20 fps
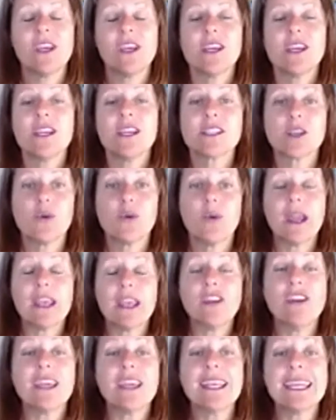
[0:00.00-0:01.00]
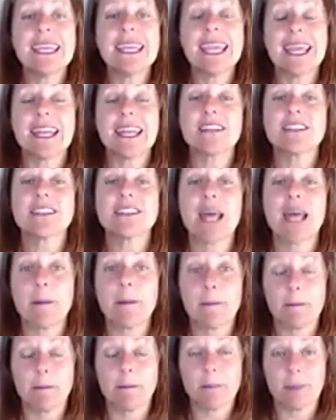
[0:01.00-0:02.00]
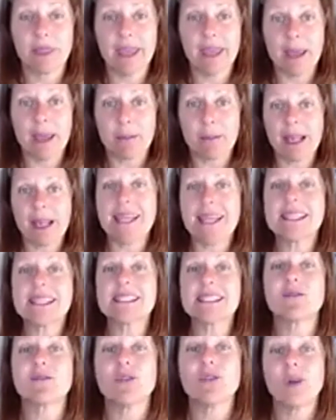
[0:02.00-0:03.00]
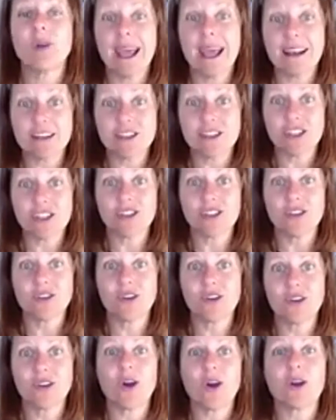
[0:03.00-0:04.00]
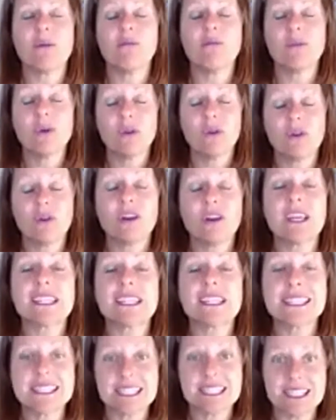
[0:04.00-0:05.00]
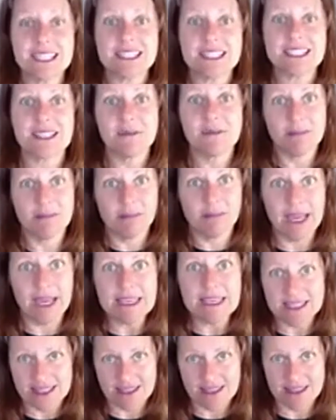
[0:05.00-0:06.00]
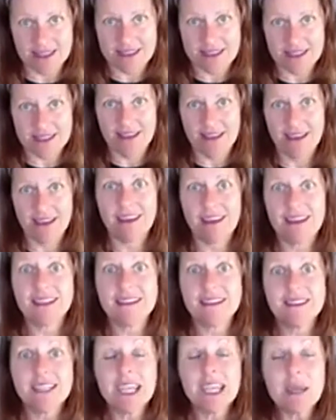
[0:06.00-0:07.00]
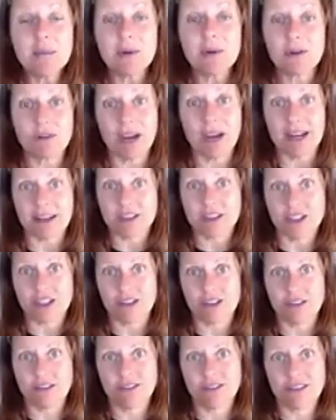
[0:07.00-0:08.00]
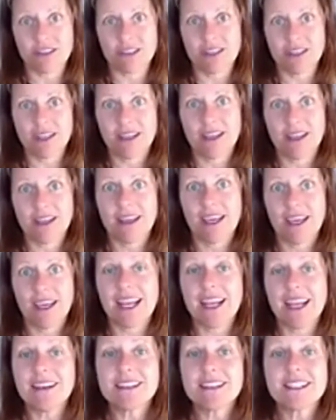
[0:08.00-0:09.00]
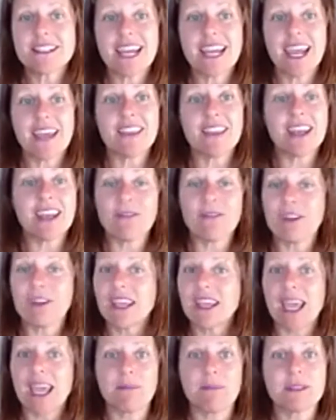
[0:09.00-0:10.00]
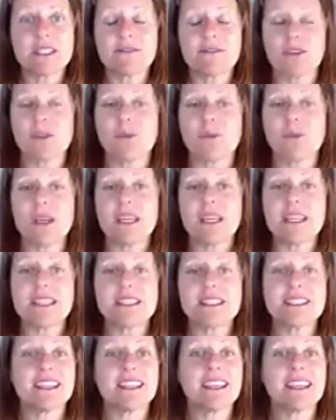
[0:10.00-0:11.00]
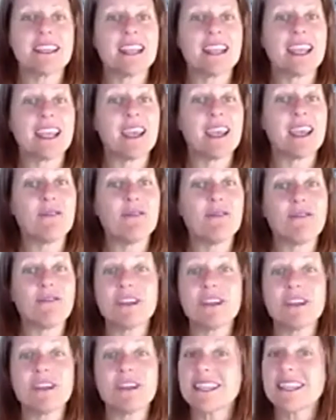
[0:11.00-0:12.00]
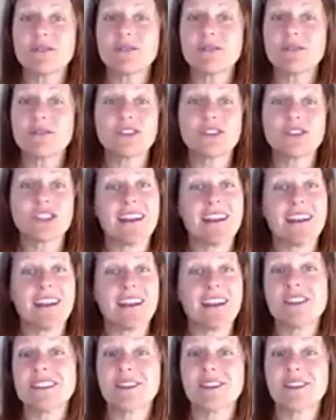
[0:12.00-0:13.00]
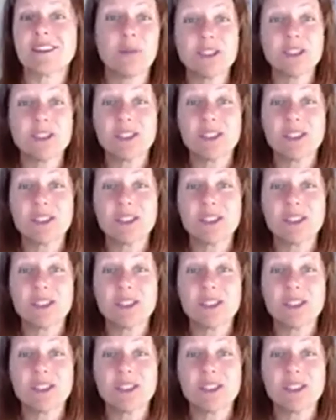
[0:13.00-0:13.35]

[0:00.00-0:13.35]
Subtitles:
So when you can get into that place of gratitude on a more consistent basis, deep gratitude, and understand that everything happens for a reason, that every single challenge is an opportunity.